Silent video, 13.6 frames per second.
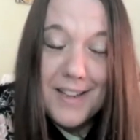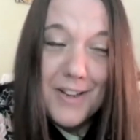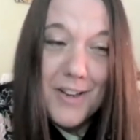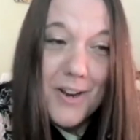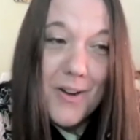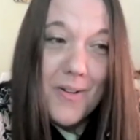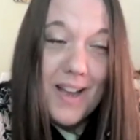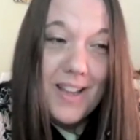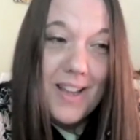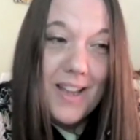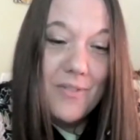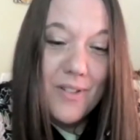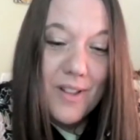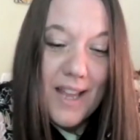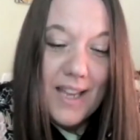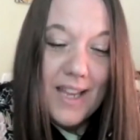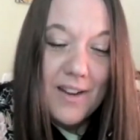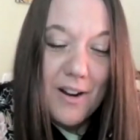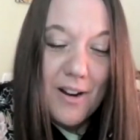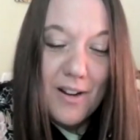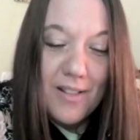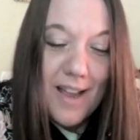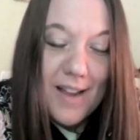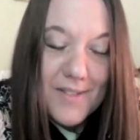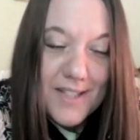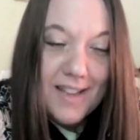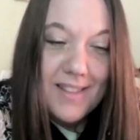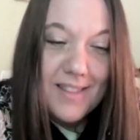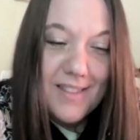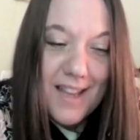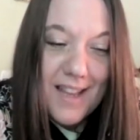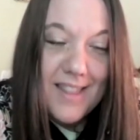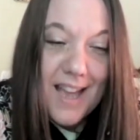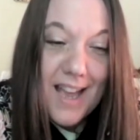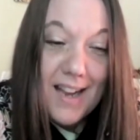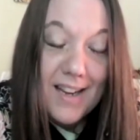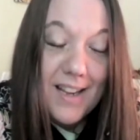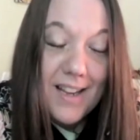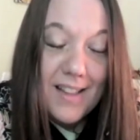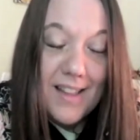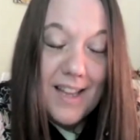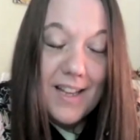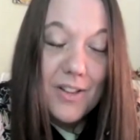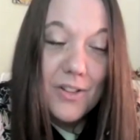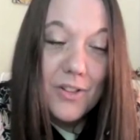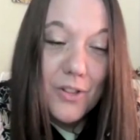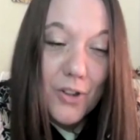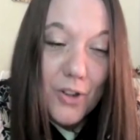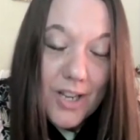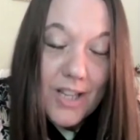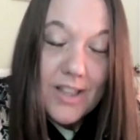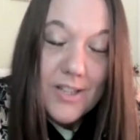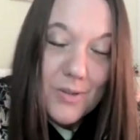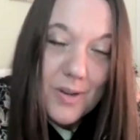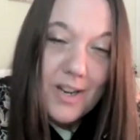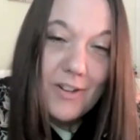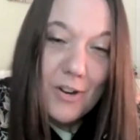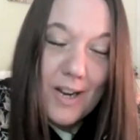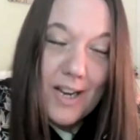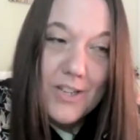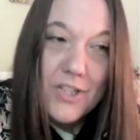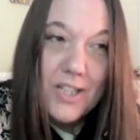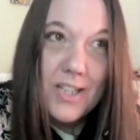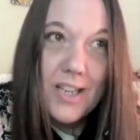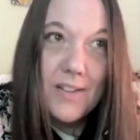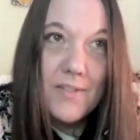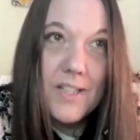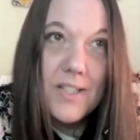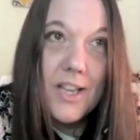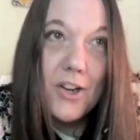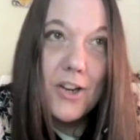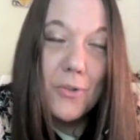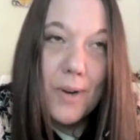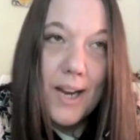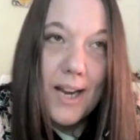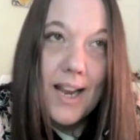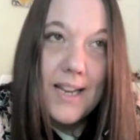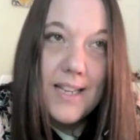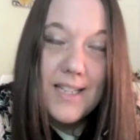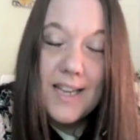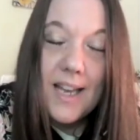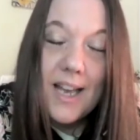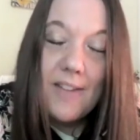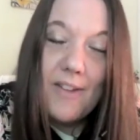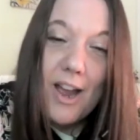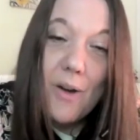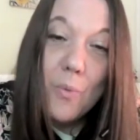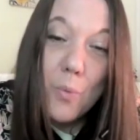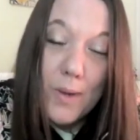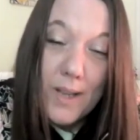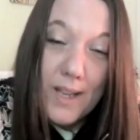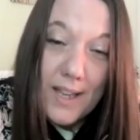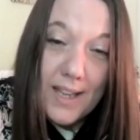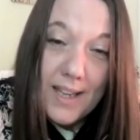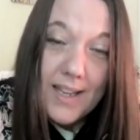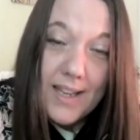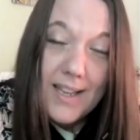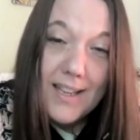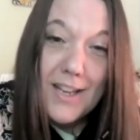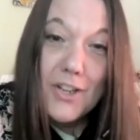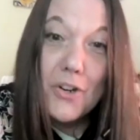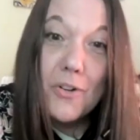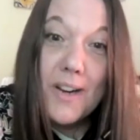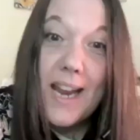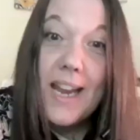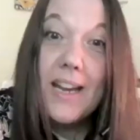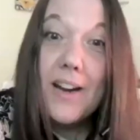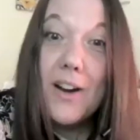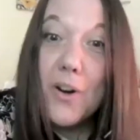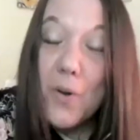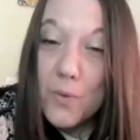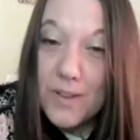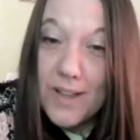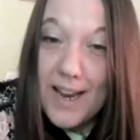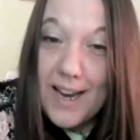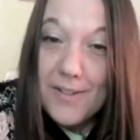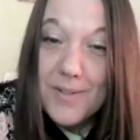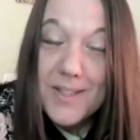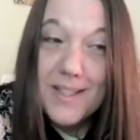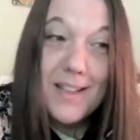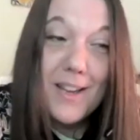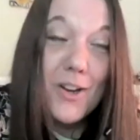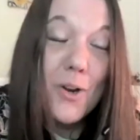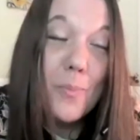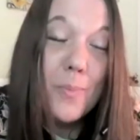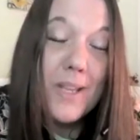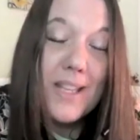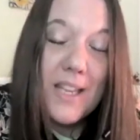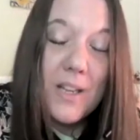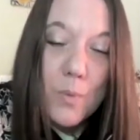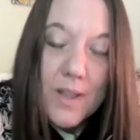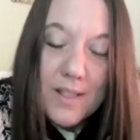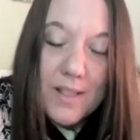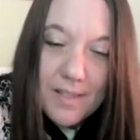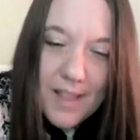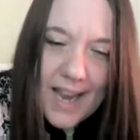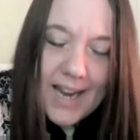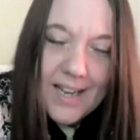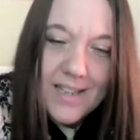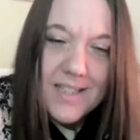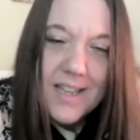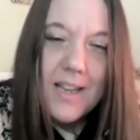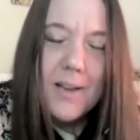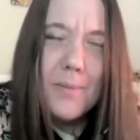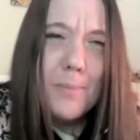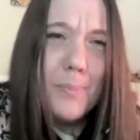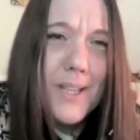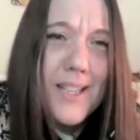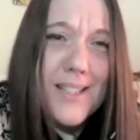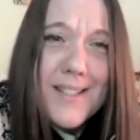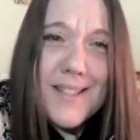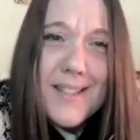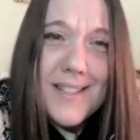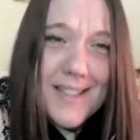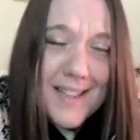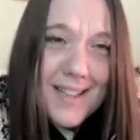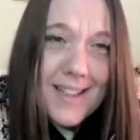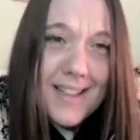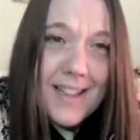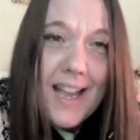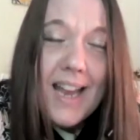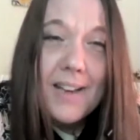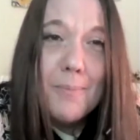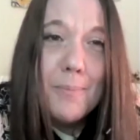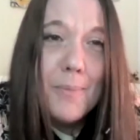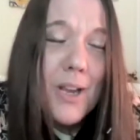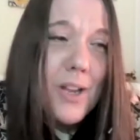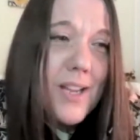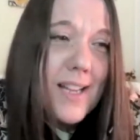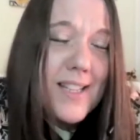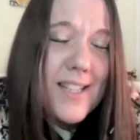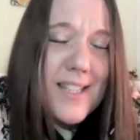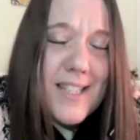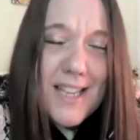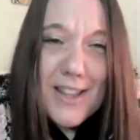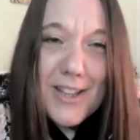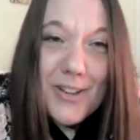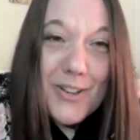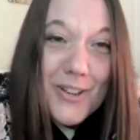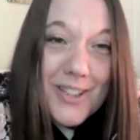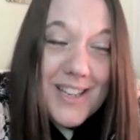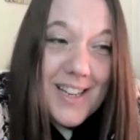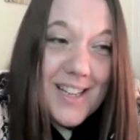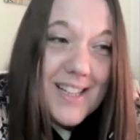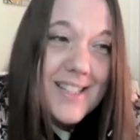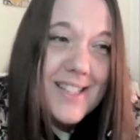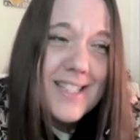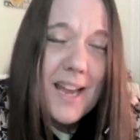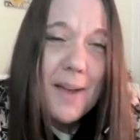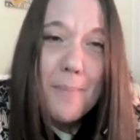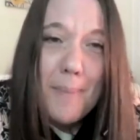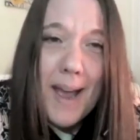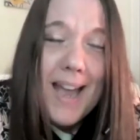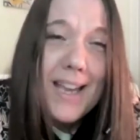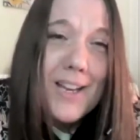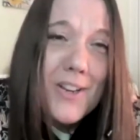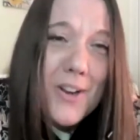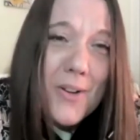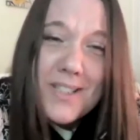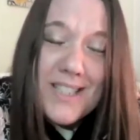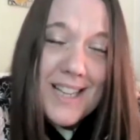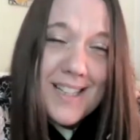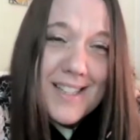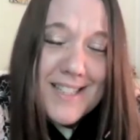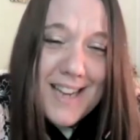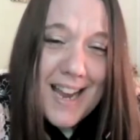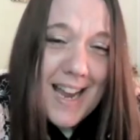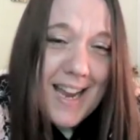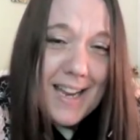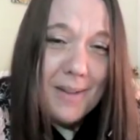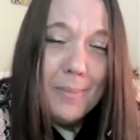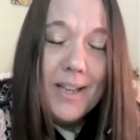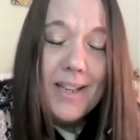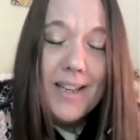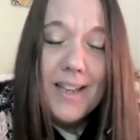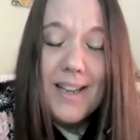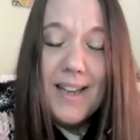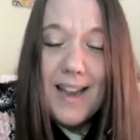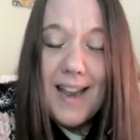I feel like in our lives that like learning the story of creation gives us a great idea of how we can create in our own lives. Begin with light, be still and see the goodness, step back and know it takes time.